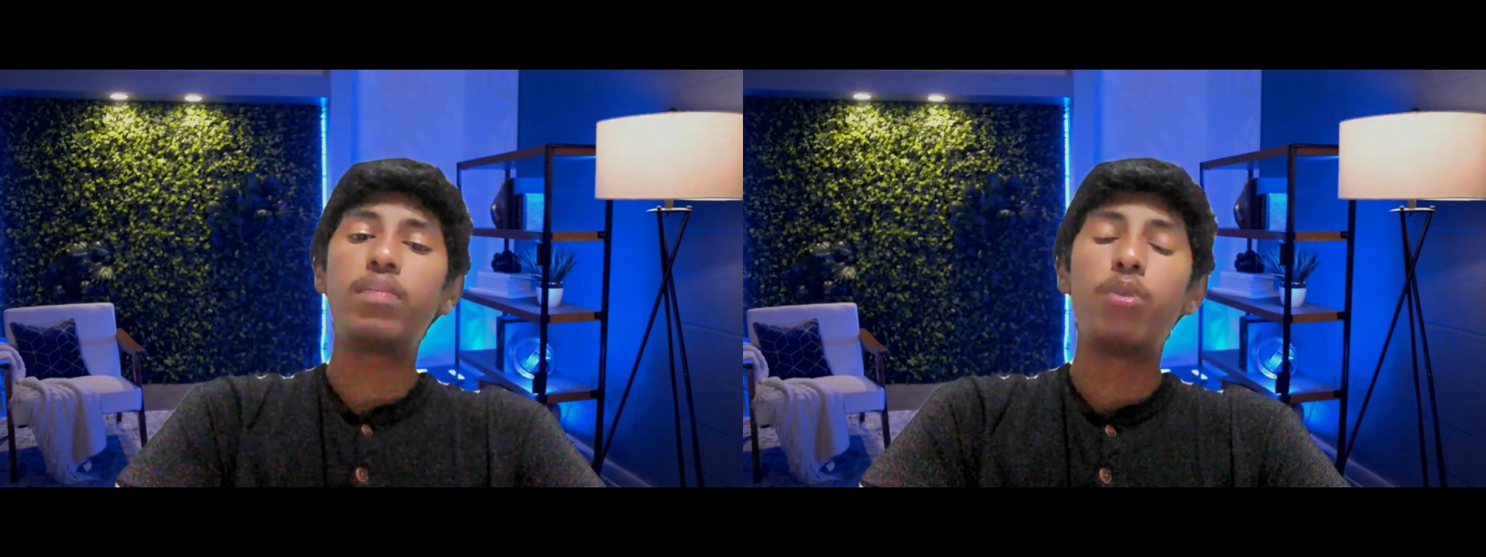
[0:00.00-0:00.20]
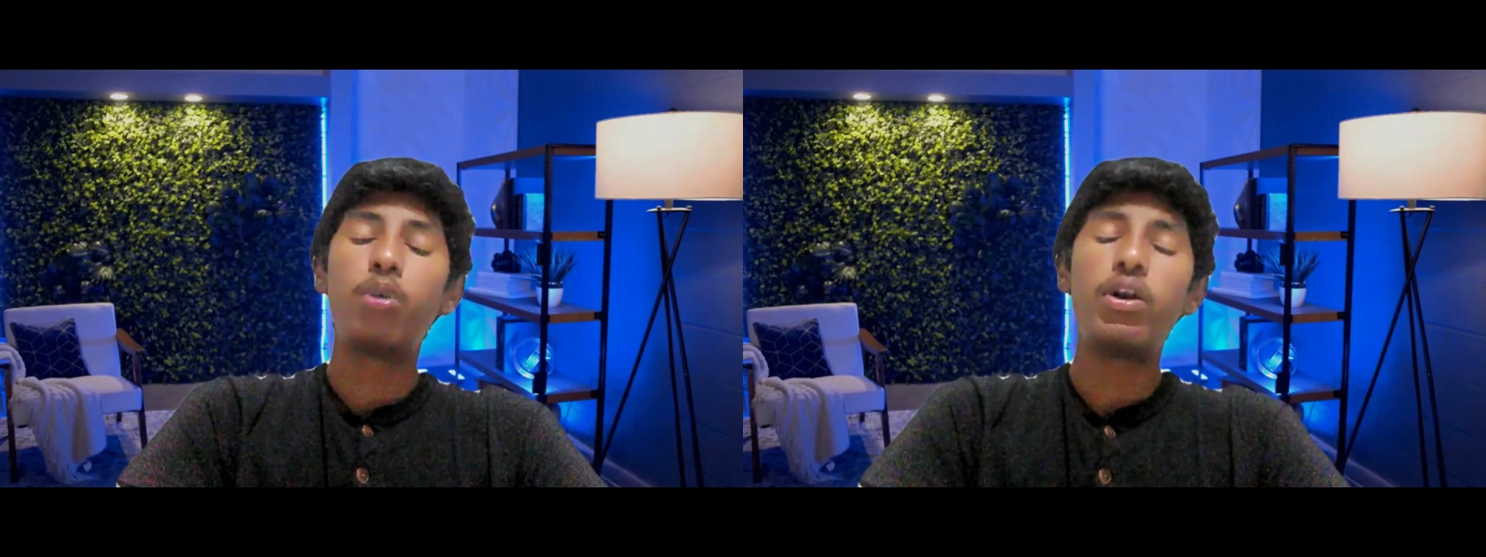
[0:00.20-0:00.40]

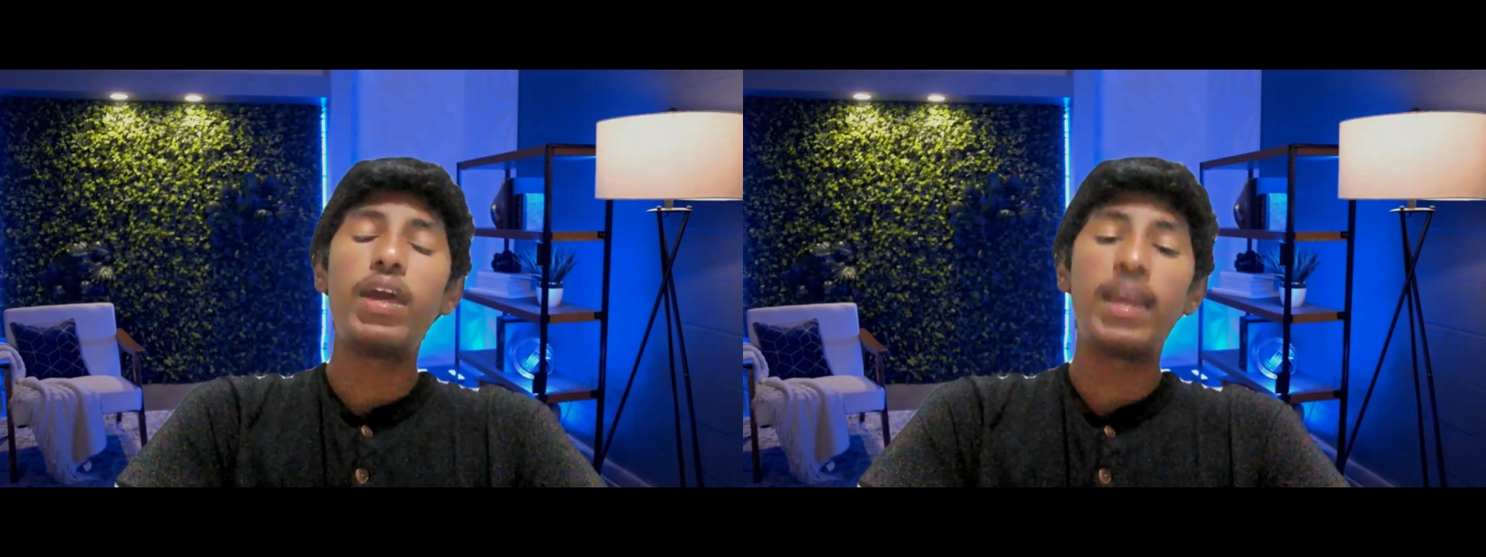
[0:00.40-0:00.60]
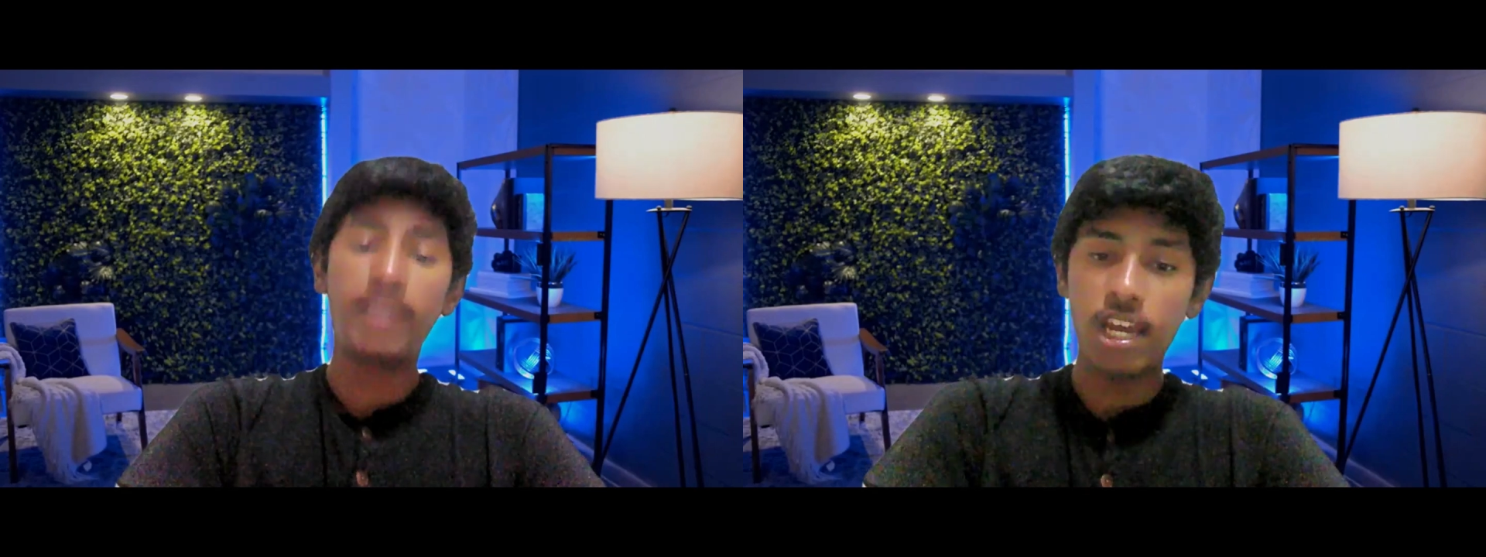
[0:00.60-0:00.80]
motor
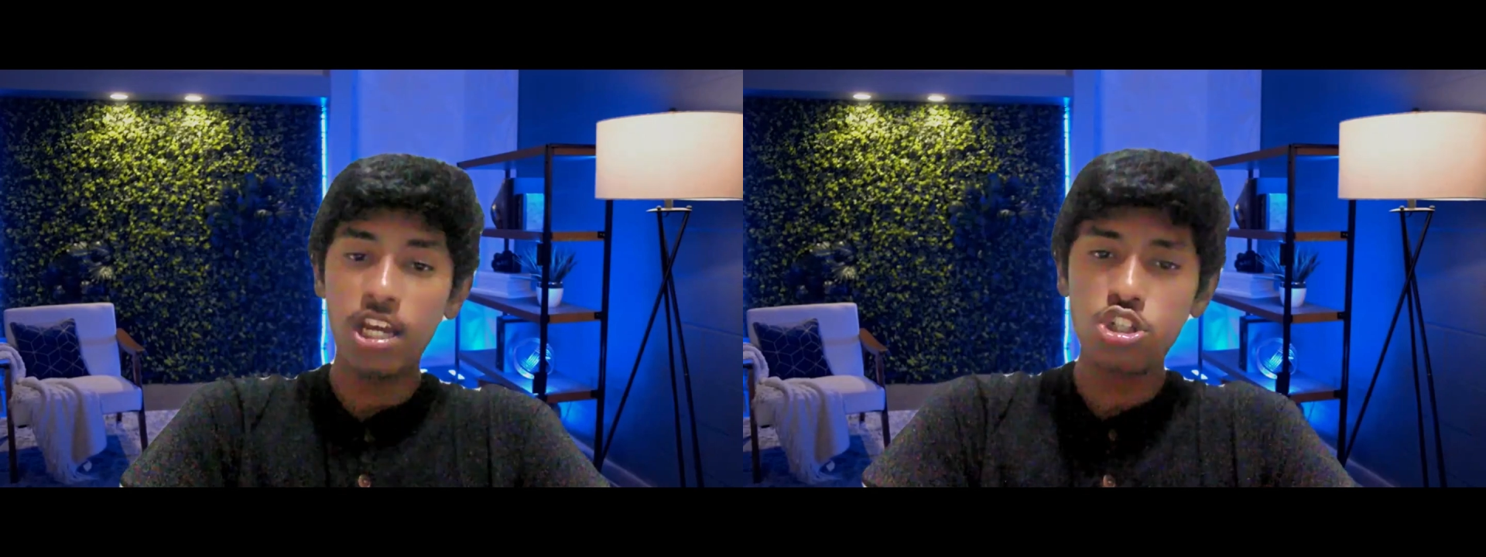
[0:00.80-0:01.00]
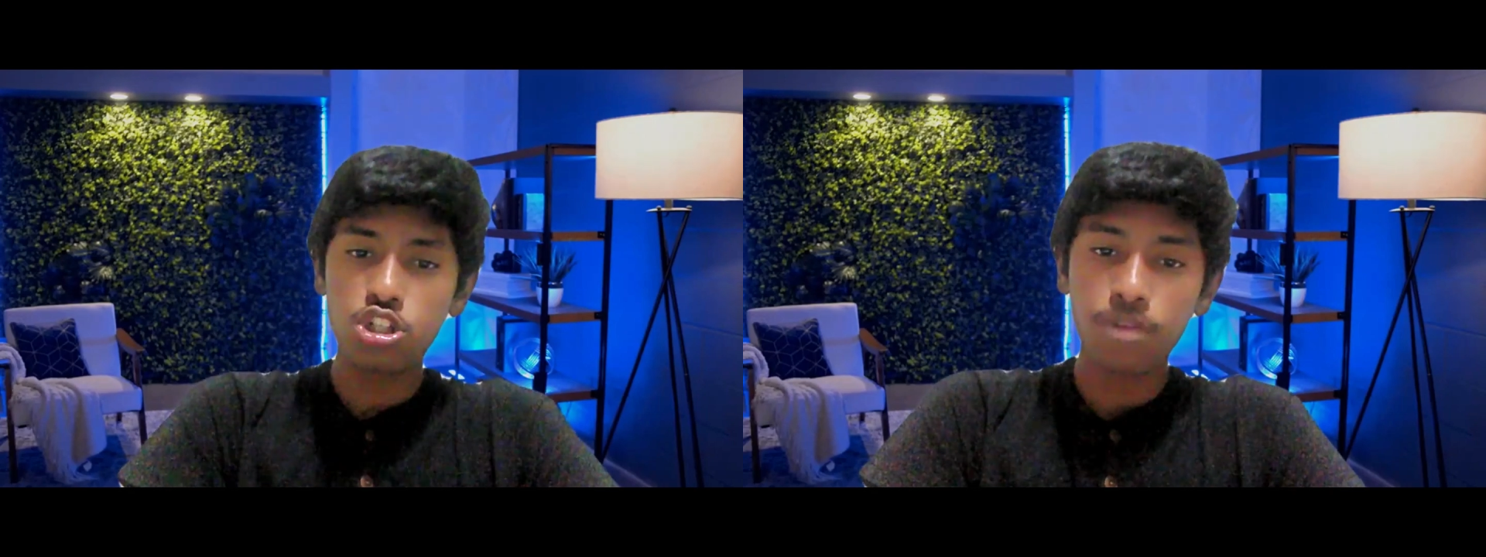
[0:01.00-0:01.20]

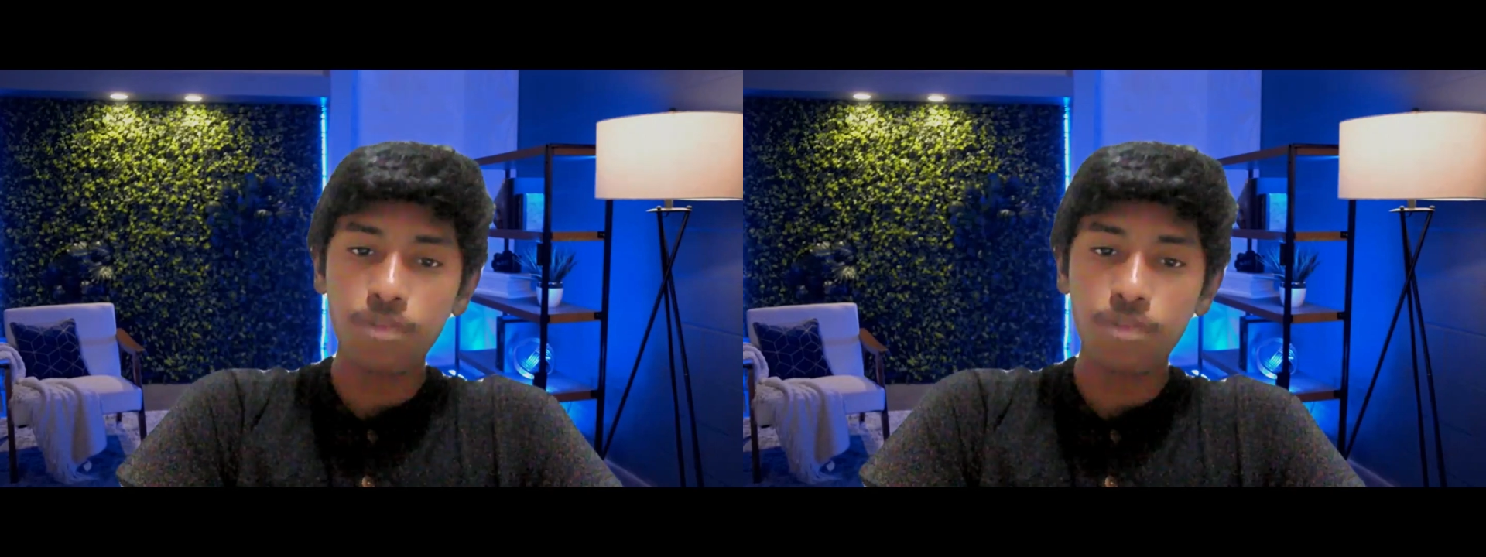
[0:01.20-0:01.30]
engaged